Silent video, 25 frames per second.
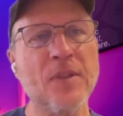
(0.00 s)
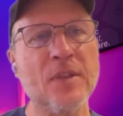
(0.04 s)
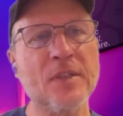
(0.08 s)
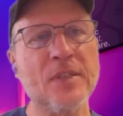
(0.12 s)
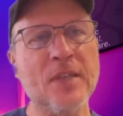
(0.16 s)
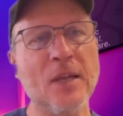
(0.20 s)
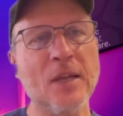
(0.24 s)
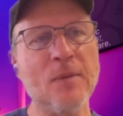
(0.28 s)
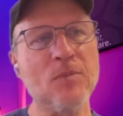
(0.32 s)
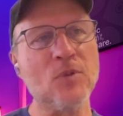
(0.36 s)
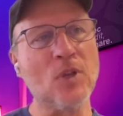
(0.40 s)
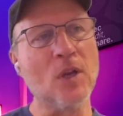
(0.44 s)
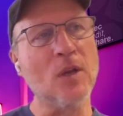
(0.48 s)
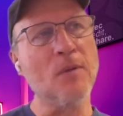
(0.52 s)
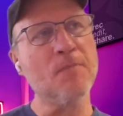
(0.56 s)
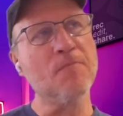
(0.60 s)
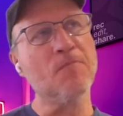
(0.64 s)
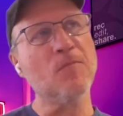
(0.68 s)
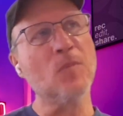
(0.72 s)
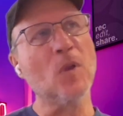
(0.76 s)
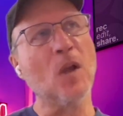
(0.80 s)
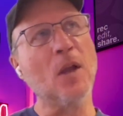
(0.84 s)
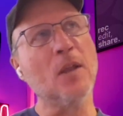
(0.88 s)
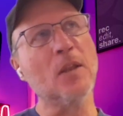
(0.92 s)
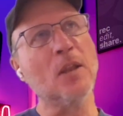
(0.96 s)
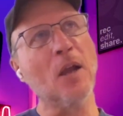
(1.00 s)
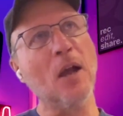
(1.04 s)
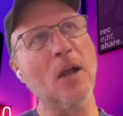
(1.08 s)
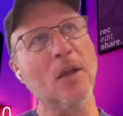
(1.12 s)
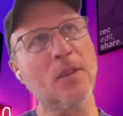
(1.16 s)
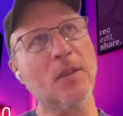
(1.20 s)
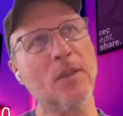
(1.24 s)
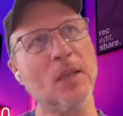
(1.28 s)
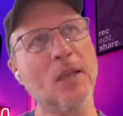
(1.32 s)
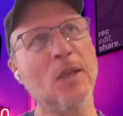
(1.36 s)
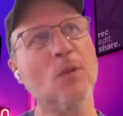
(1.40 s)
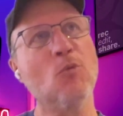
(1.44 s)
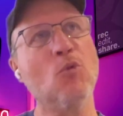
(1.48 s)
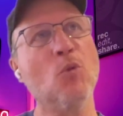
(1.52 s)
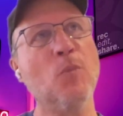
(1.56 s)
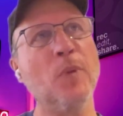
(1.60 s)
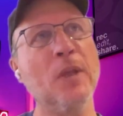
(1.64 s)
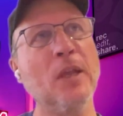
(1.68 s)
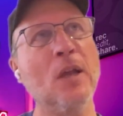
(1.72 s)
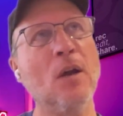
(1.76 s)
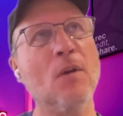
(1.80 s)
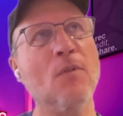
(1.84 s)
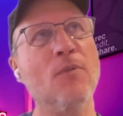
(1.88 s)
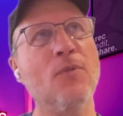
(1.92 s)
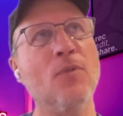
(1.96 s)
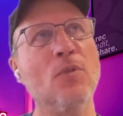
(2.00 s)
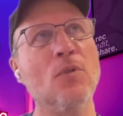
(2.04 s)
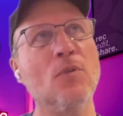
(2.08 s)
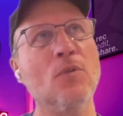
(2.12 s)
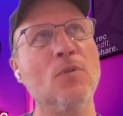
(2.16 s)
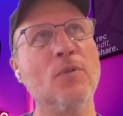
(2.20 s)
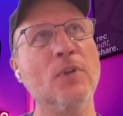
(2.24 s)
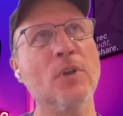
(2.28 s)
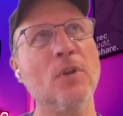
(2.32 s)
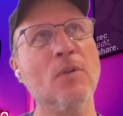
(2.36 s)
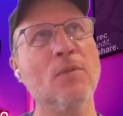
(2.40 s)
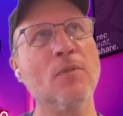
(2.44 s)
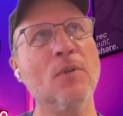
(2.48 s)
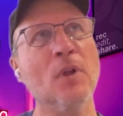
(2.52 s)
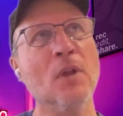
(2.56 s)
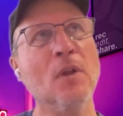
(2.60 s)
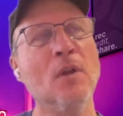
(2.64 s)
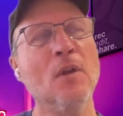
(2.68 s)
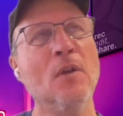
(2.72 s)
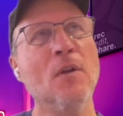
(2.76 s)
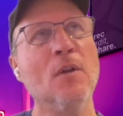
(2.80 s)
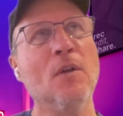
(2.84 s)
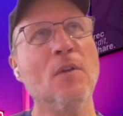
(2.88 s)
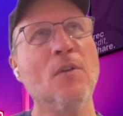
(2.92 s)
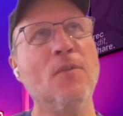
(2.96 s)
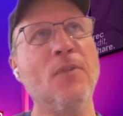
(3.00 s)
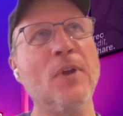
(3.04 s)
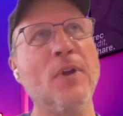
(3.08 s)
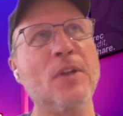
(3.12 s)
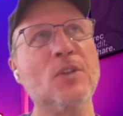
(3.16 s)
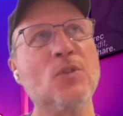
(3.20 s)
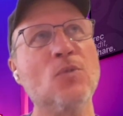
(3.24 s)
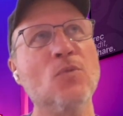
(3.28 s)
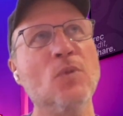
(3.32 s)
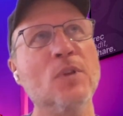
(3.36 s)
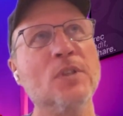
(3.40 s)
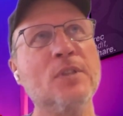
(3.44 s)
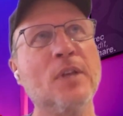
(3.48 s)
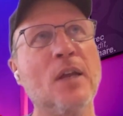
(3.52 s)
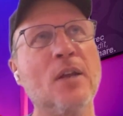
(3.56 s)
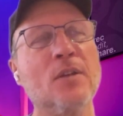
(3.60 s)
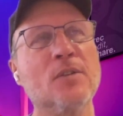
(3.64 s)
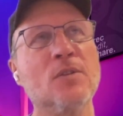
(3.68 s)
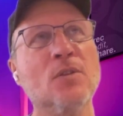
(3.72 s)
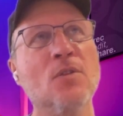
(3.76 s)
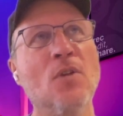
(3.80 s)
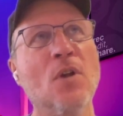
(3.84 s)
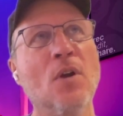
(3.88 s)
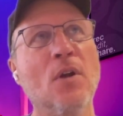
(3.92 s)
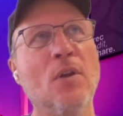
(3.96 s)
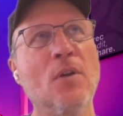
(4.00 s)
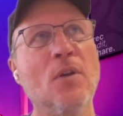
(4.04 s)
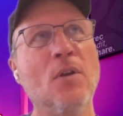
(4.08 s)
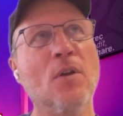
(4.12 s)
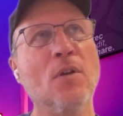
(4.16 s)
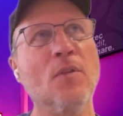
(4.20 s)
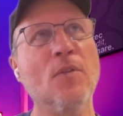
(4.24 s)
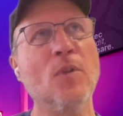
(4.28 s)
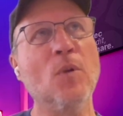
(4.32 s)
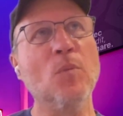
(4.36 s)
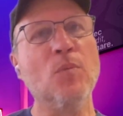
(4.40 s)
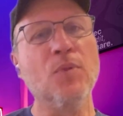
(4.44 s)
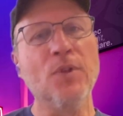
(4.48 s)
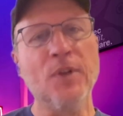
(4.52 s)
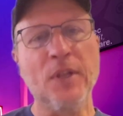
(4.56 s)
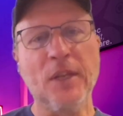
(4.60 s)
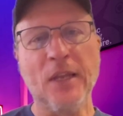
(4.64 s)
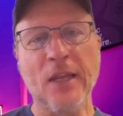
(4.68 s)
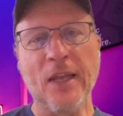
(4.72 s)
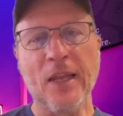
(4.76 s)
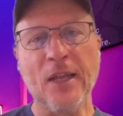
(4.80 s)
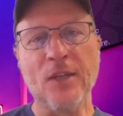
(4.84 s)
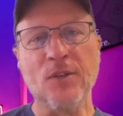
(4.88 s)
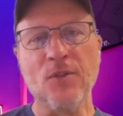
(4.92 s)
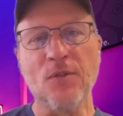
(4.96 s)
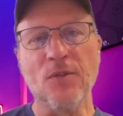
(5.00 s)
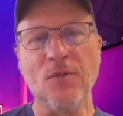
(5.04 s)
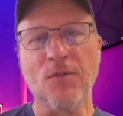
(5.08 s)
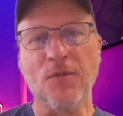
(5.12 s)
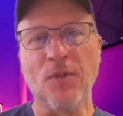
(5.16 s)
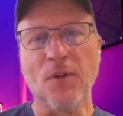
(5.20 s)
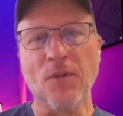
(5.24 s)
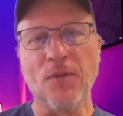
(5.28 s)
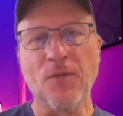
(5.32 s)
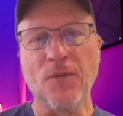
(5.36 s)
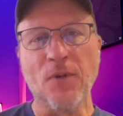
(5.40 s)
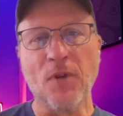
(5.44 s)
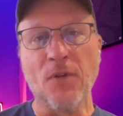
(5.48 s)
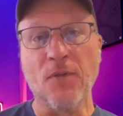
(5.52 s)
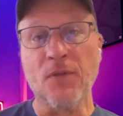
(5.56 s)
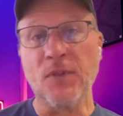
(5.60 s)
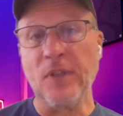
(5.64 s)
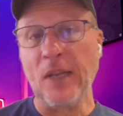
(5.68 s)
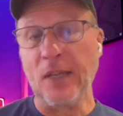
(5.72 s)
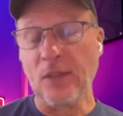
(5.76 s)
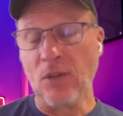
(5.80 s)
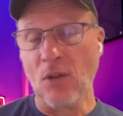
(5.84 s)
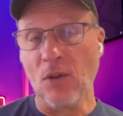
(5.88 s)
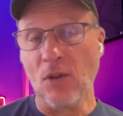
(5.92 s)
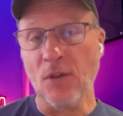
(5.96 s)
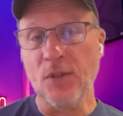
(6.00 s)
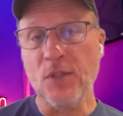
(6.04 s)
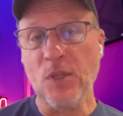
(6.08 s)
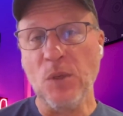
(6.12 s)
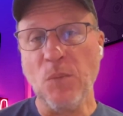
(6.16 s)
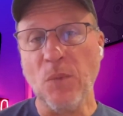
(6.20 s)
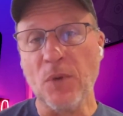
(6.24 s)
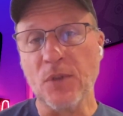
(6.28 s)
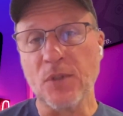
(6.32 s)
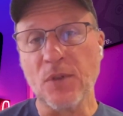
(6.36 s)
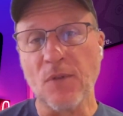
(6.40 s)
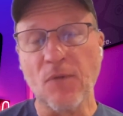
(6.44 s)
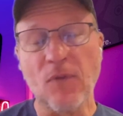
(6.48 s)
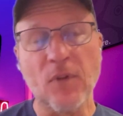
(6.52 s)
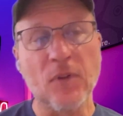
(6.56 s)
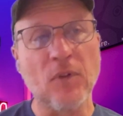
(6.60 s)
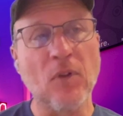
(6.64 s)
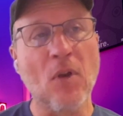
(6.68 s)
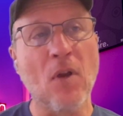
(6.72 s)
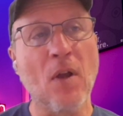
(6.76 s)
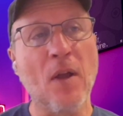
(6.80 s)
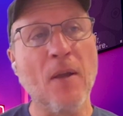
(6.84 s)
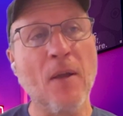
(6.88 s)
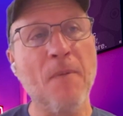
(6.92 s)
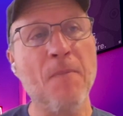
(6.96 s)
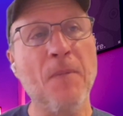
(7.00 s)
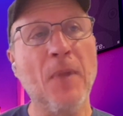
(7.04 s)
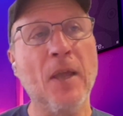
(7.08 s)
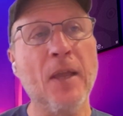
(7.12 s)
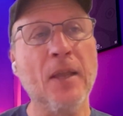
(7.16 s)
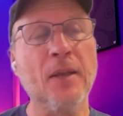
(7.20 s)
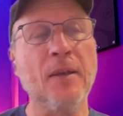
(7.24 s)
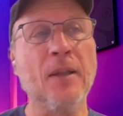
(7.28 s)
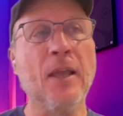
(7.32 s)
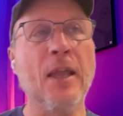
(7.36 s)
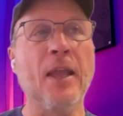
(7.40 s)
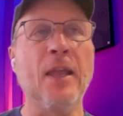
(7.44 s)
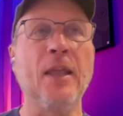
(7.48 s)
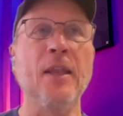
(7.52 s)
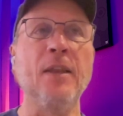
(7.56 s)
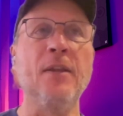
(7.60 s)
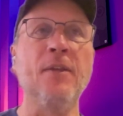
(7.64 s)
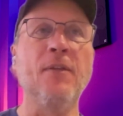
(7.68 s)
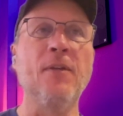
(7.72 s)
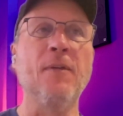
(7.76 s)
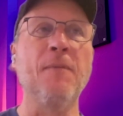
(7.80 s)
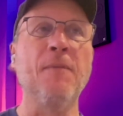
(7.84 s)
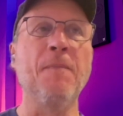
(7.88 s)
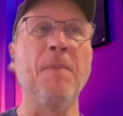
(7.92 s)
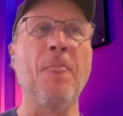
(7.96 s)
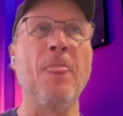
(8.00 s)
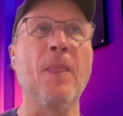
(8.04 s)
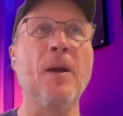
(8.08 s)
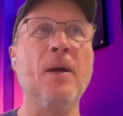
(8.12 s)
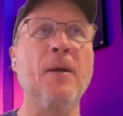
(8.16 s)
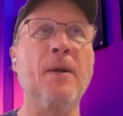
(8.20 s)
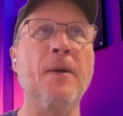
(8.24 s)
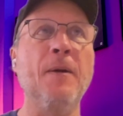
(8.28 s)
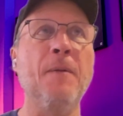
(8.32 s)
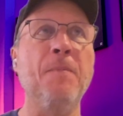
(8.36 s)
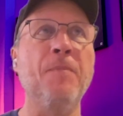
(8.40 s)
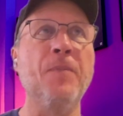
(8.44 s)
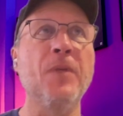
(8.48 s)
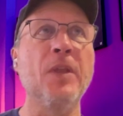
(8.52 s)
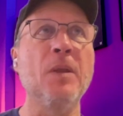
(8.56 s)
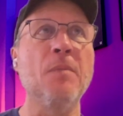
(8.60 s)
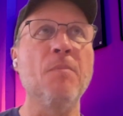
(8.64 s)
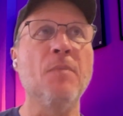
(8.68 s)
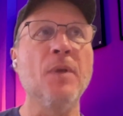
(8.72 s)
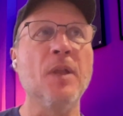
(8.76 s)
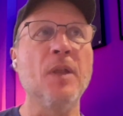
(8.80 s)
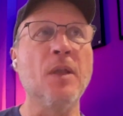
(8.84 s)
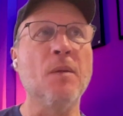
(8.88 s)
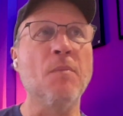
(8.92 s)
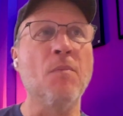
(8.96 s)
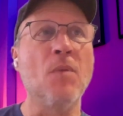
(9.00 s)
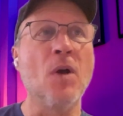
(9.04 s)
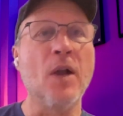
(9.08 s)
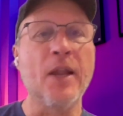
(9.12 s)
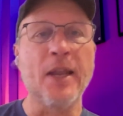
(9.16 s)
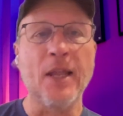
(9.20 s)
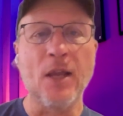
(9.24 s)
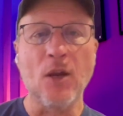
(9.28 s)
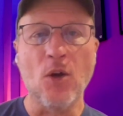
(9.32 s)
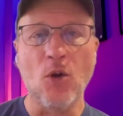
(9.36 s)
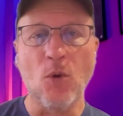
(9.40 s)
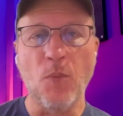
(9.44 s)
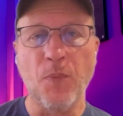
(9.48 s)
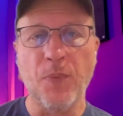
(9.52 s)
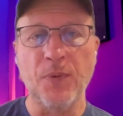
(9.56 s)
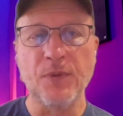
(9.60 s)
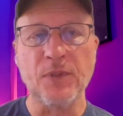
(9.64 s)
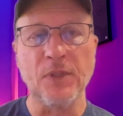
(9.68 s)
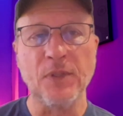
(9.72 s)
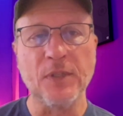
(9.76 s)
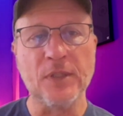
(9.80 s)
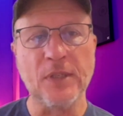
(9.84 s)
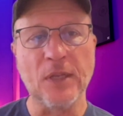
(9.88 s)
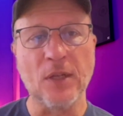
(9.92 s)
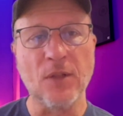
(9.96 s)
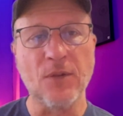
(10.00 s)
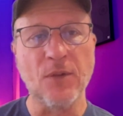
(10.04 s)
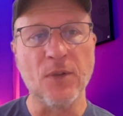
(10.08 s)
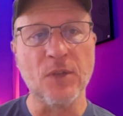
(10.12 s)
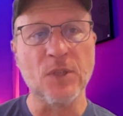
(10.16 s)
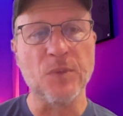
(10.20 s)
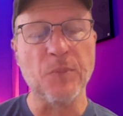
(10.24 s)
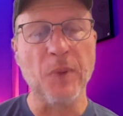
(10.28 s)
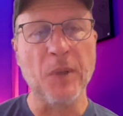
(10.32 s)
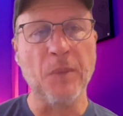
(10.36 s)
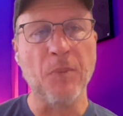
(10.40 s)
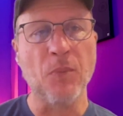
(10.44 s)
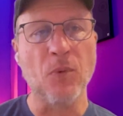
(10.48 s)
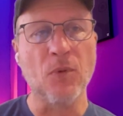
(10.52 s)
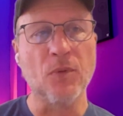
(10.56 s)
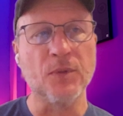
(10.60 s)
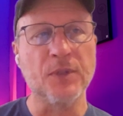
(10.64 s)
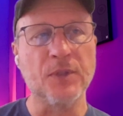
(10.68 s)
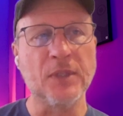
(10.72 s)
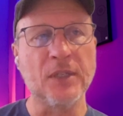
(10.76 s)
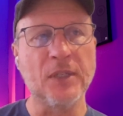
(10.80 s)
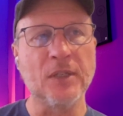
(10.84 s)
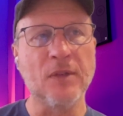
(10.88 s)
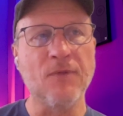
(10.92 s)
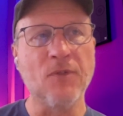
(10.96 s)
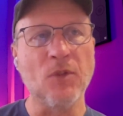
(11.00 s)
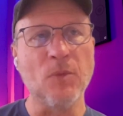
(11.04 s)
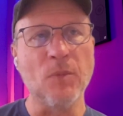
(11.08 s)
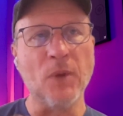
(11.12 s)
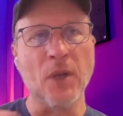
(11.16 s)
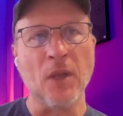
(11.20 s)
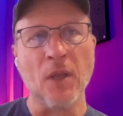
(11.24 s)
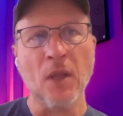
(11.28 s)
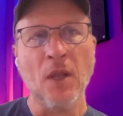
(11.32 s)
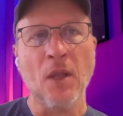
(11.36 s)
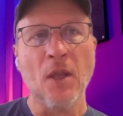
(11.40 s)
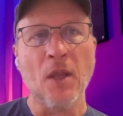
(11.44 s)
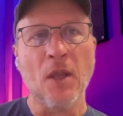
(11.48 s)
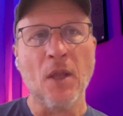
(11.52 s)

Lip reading: at the same time, I think it would be helpful, fashion retail's not on the bleeding edge of technology most of the time. And it might help to tell those people, to give them a